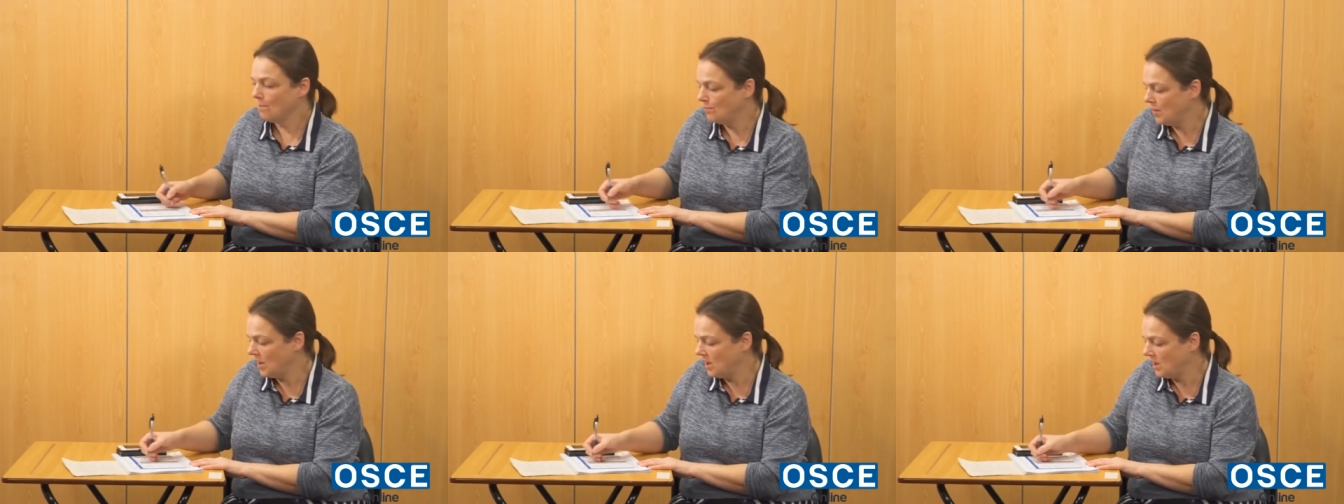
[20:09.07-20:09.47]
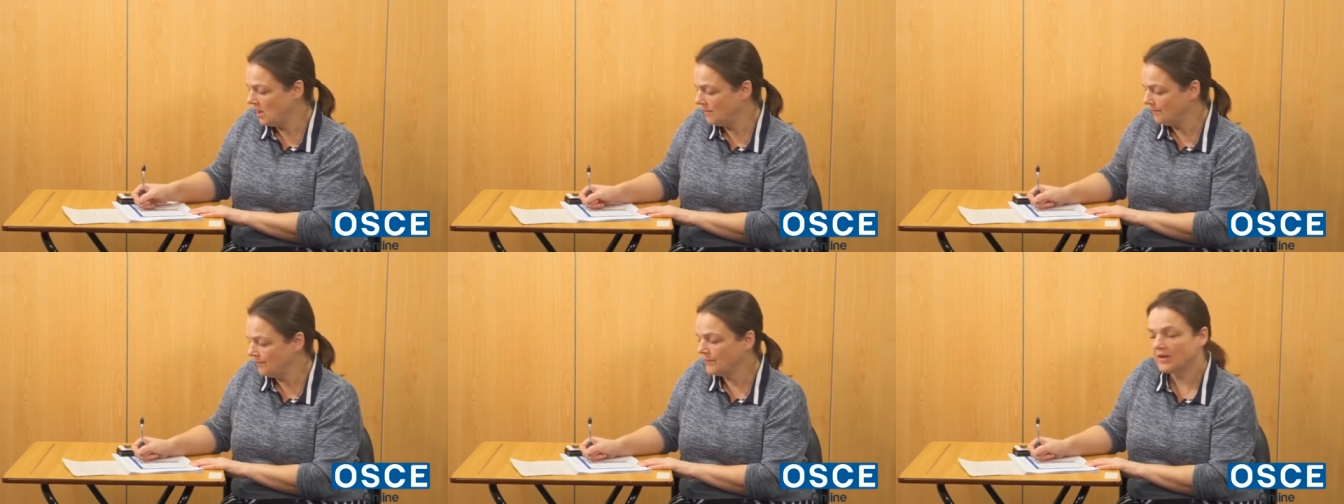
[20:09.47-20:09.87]

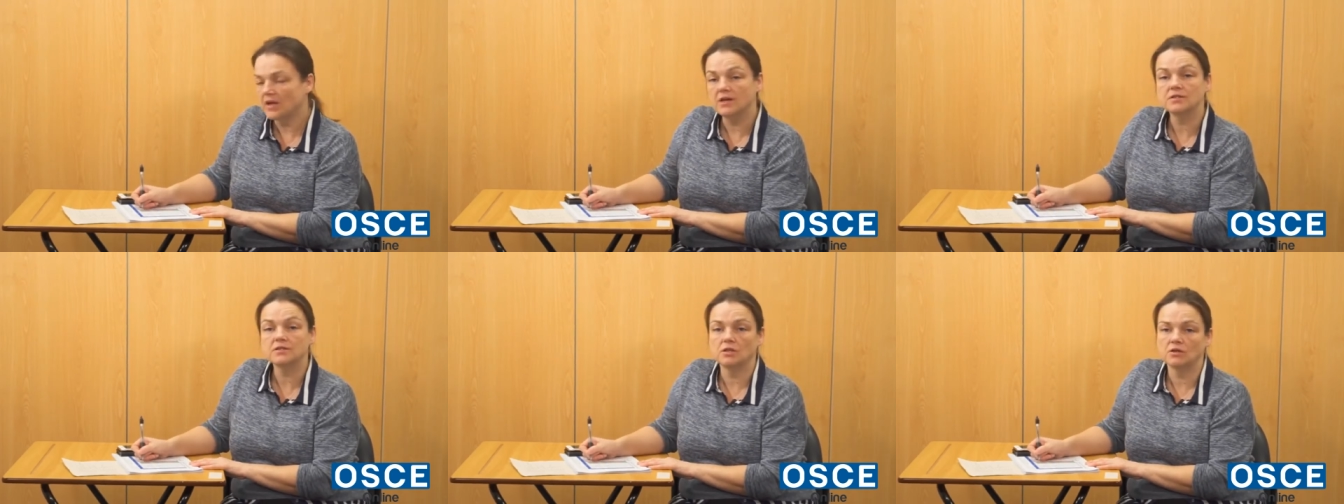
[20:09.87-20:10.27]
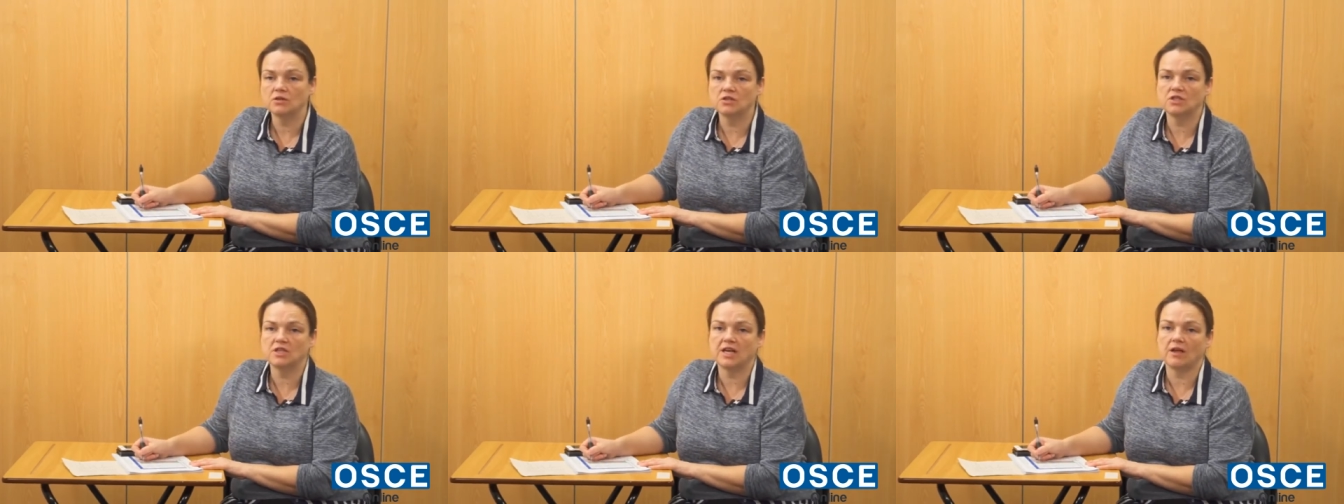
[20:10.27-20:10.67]
but as long
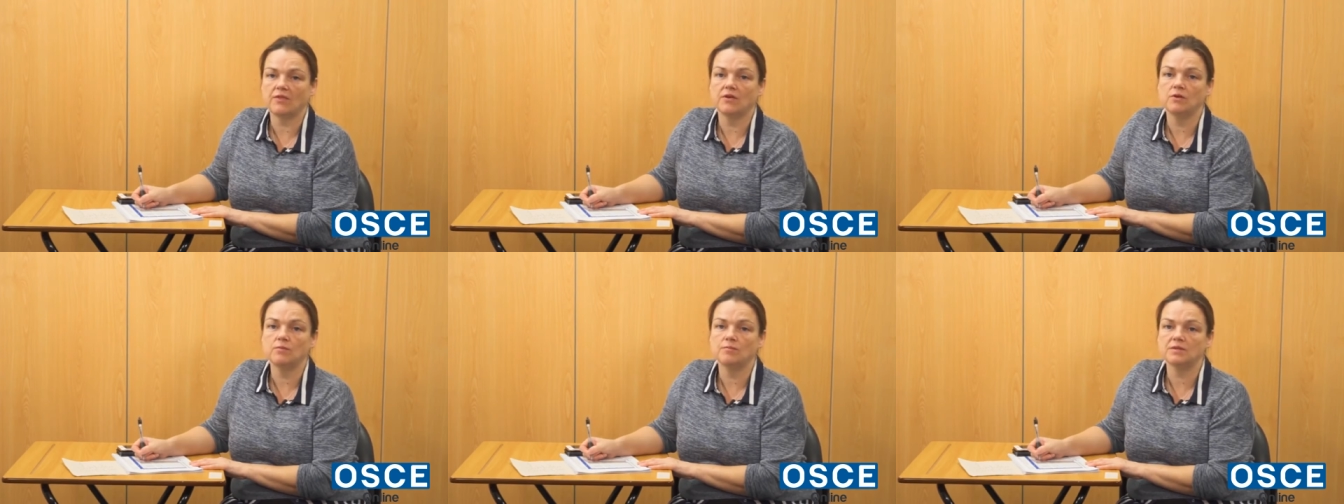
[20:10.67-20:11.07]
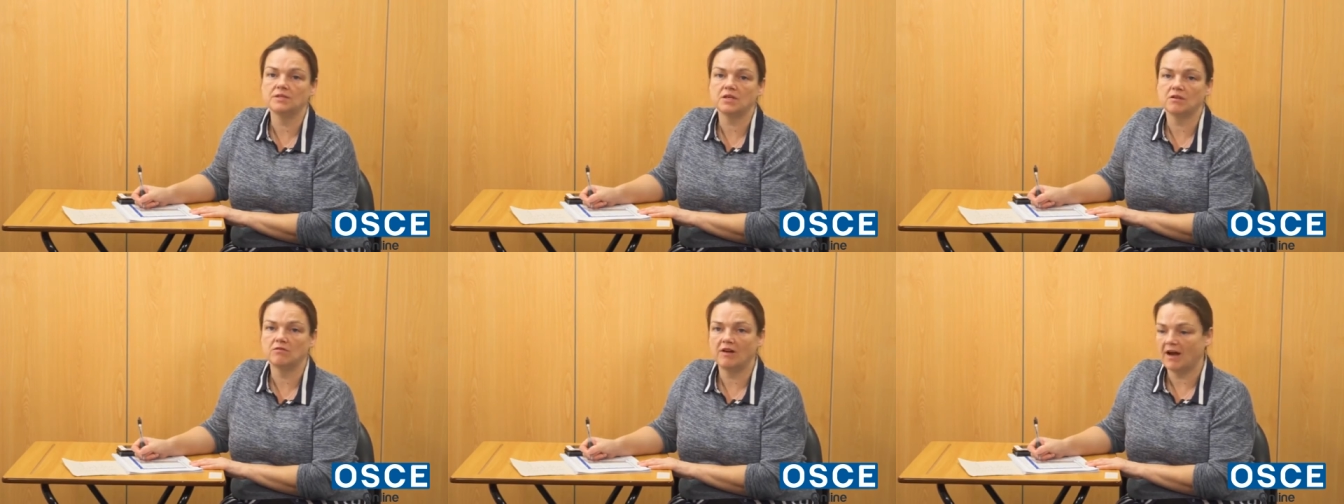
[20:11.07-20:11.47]
as you get the numbers
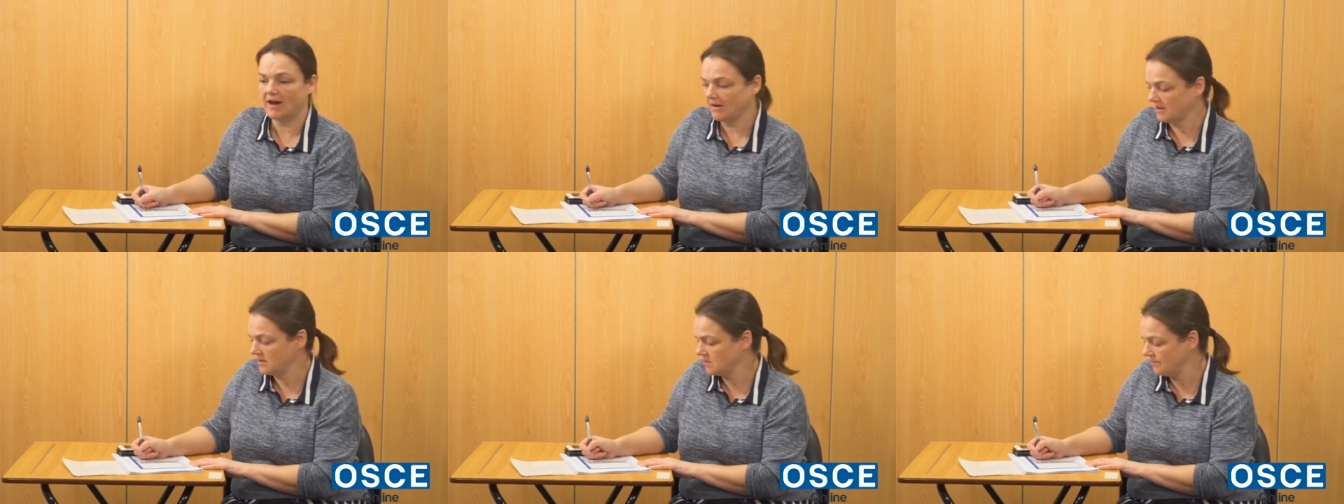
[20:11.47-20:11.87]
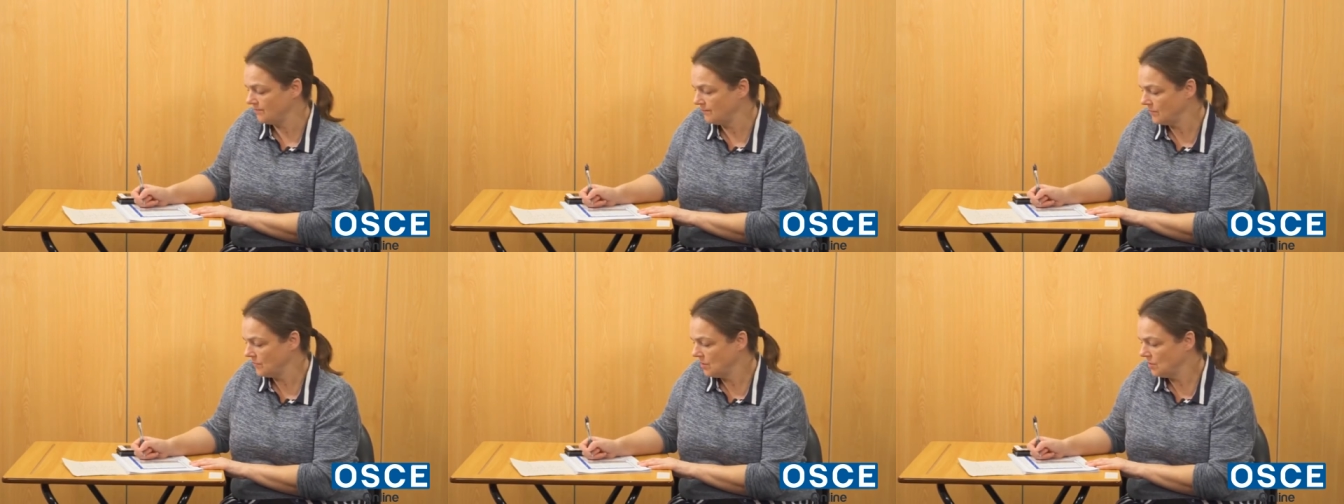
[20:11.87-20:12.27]
correct.
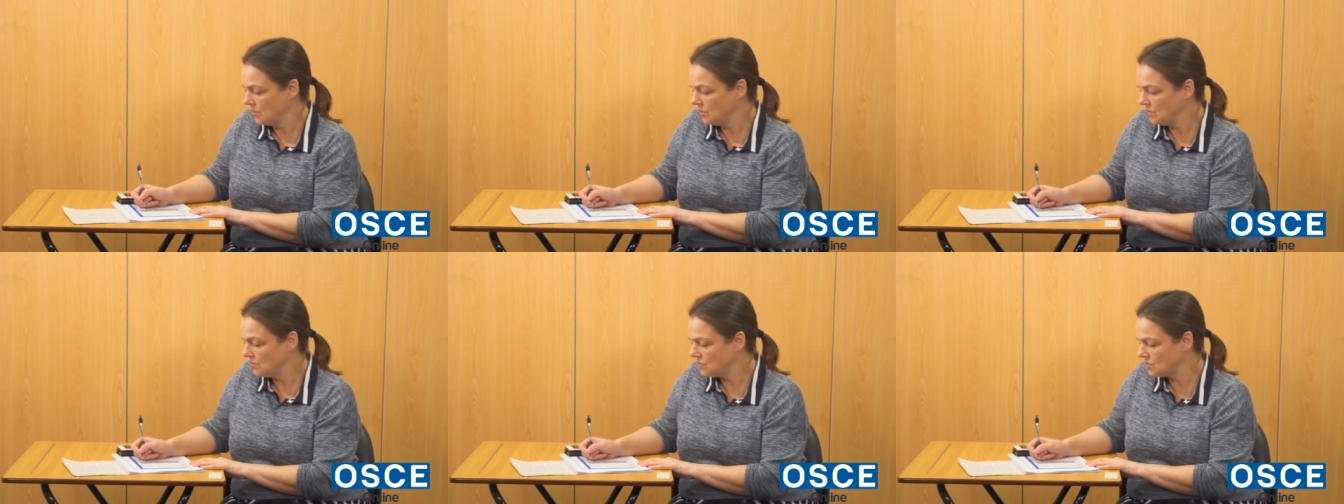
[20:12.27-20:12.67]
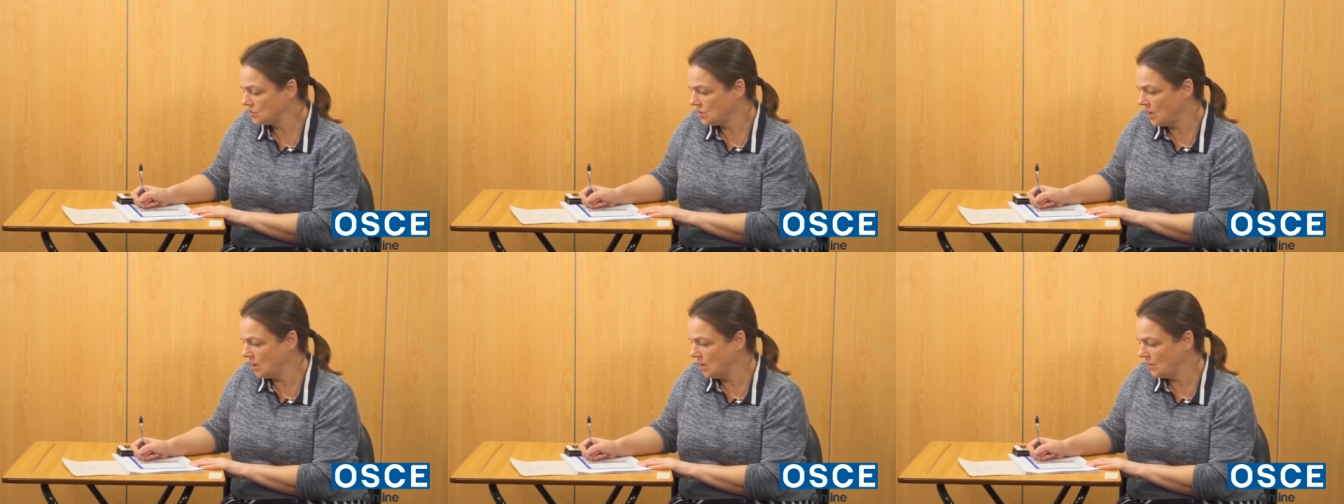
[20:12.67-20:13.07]

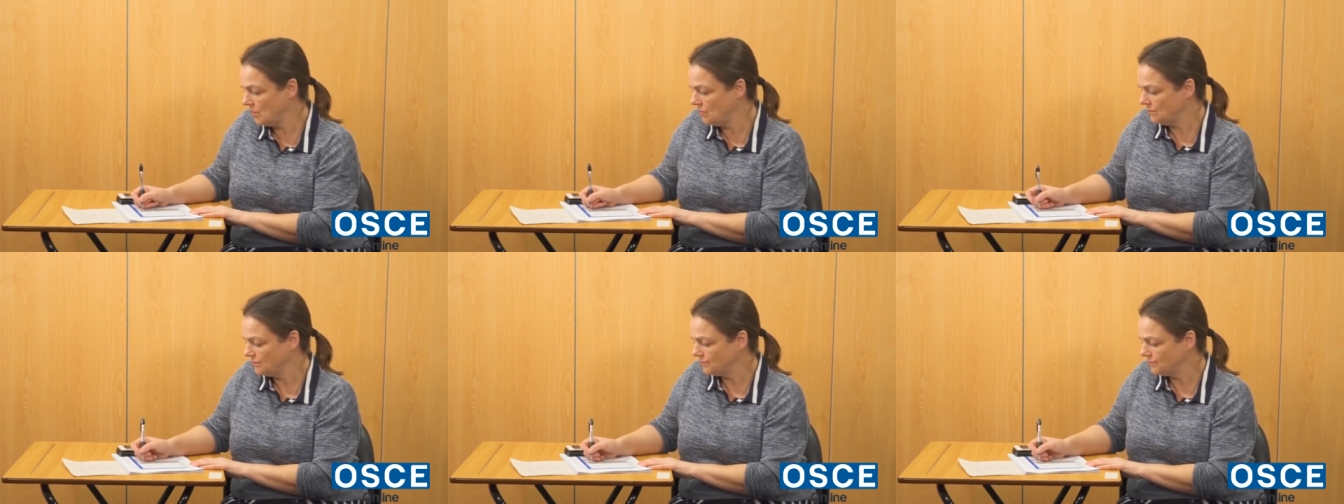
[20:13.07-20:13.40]
So